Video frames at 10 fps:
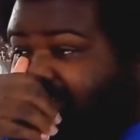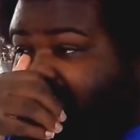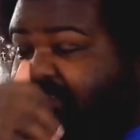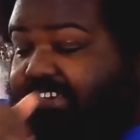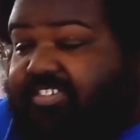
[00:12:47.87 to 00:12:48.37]

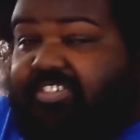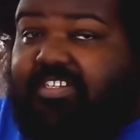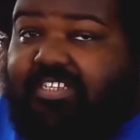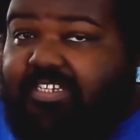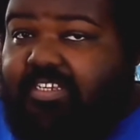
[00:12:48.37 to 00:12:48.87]

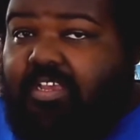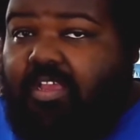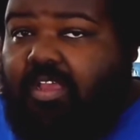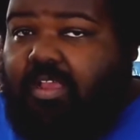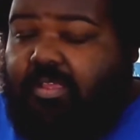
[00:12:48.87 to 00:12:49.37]
essentially
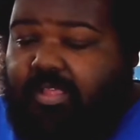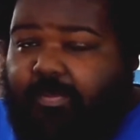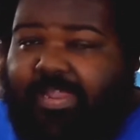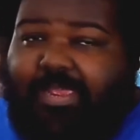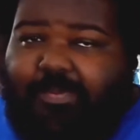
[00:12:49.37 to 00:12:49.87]
a
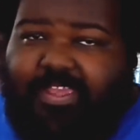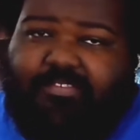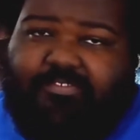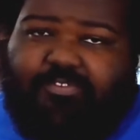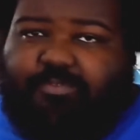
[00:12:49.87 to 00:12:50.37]
Black
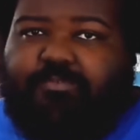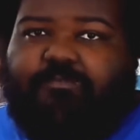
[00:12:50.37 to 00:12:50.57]
Panther suit.